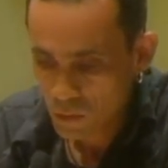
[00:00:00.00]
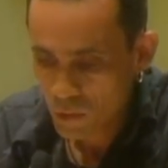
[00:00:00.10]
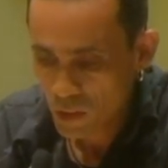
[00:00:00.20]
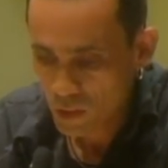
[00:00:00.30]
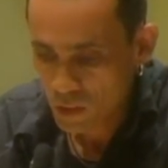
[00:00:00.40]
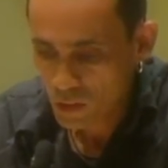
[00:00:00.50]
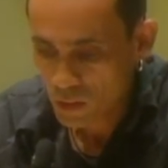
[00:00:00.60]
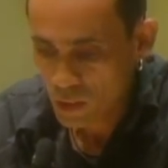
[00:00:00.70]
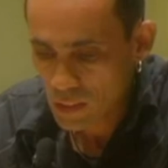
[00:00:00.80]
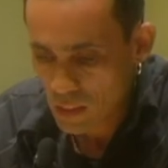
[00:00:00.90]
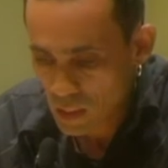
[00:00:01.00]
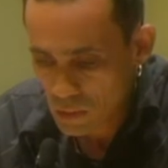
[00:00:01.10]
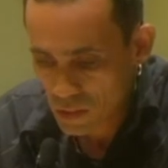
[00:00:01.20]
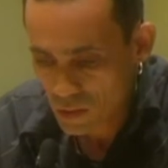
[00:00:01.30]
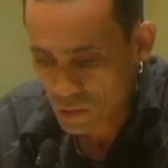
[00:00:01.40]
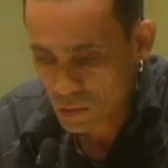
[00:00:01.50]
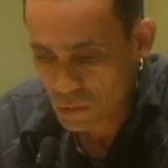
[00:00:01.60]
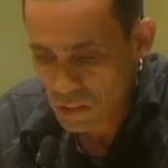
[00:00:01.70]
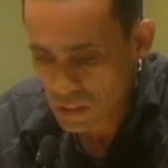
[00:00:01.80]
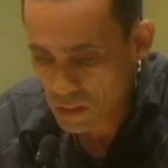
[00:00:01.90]
that allow us to
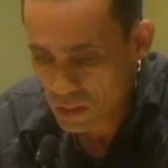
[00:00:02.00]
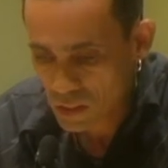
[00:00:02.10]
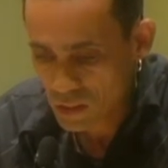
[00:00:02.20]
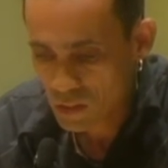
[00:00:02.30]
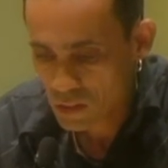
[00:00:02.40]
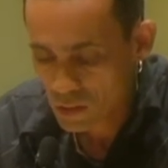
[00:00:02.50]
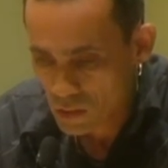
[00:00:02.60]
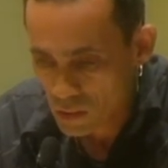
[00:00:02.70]
extend